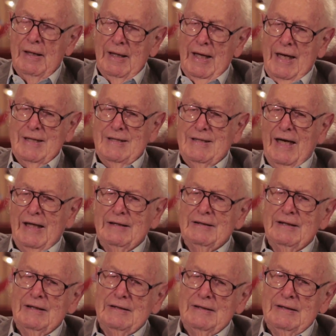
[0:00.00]
And second,
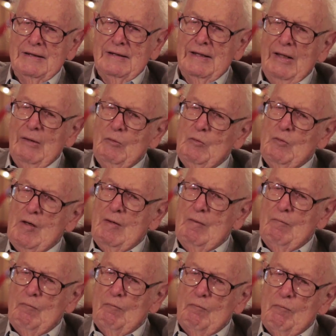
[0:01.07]
that it would be
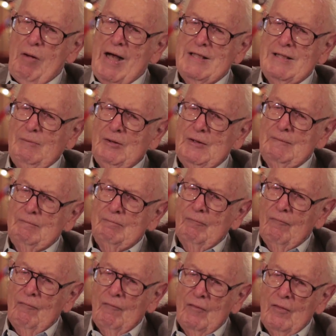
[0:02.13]
possible
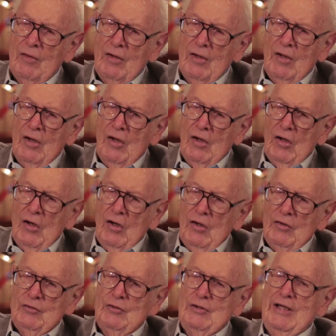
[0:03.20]

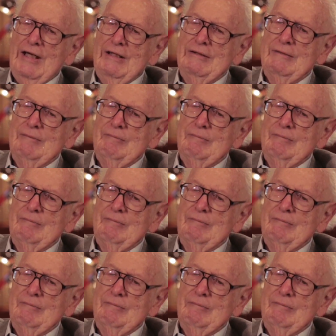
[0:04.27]
to get